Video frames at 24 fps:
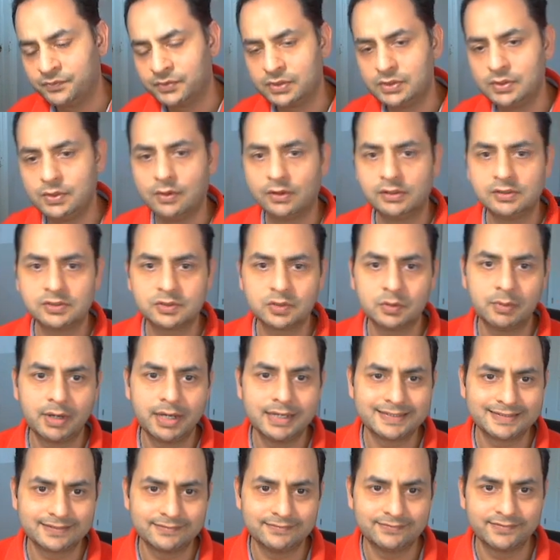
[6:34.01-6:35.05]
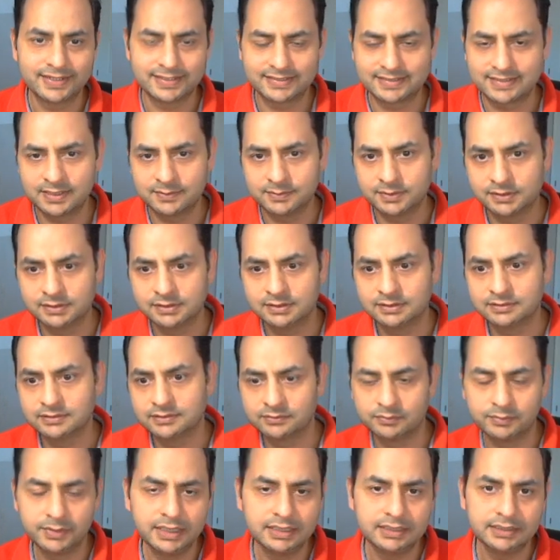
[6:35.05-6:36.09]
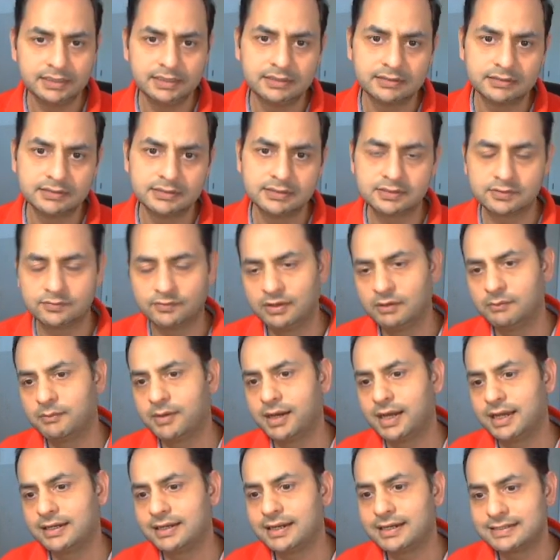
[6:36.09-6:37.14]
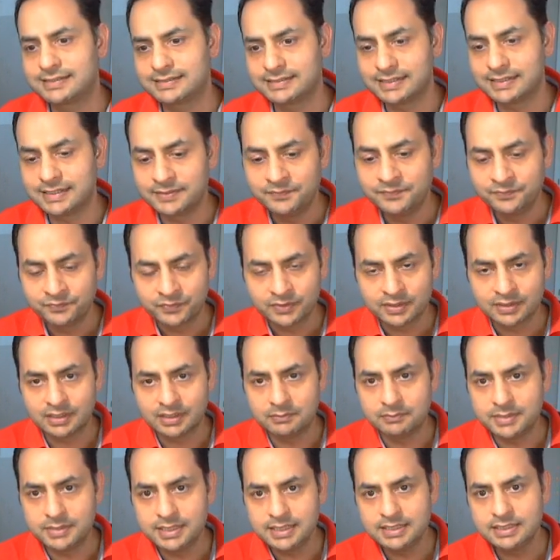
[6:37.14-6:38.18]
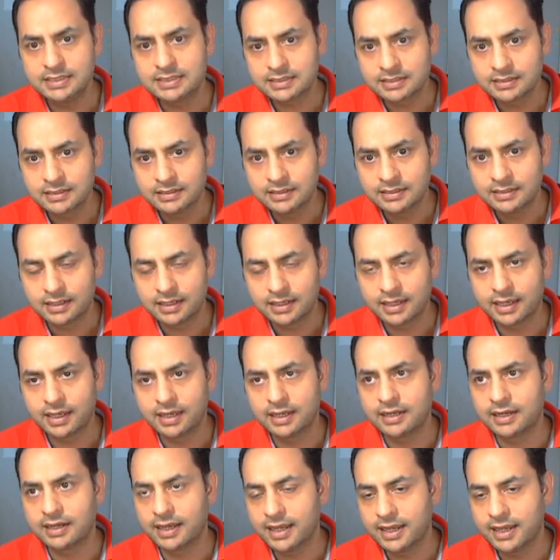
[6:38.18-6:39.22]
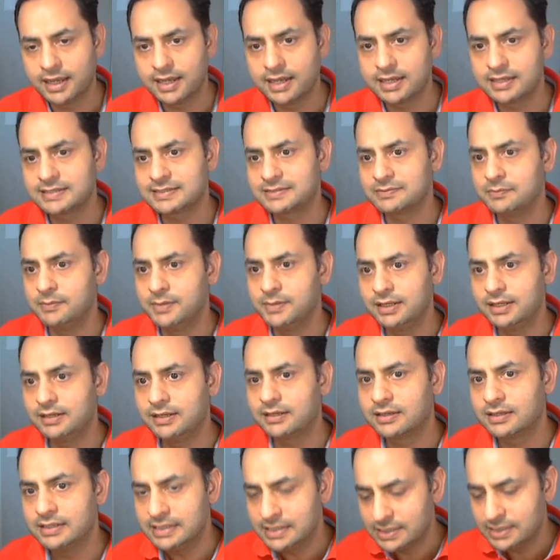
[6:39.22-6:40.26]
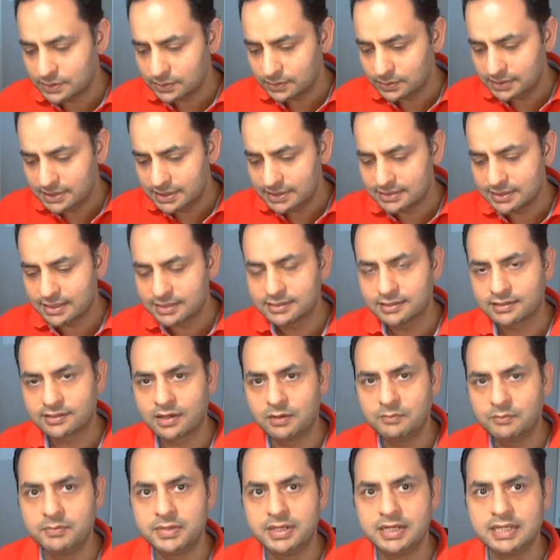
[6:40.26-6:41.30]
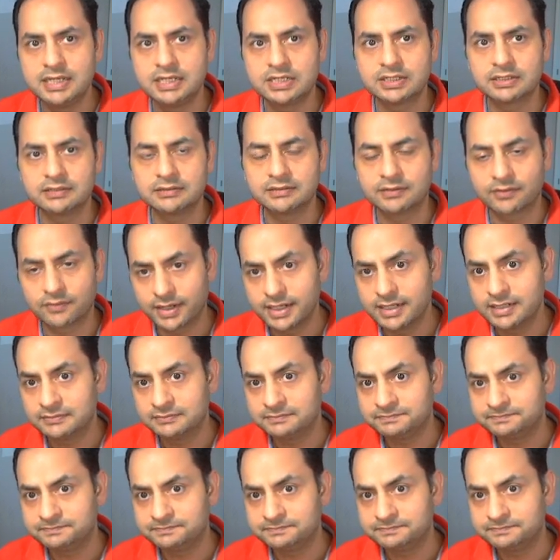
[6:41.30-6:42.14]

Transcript: You also buy some vegetable. Meat eaters will buy, let's say, the meat and eggs, milk. So these are the combination, right?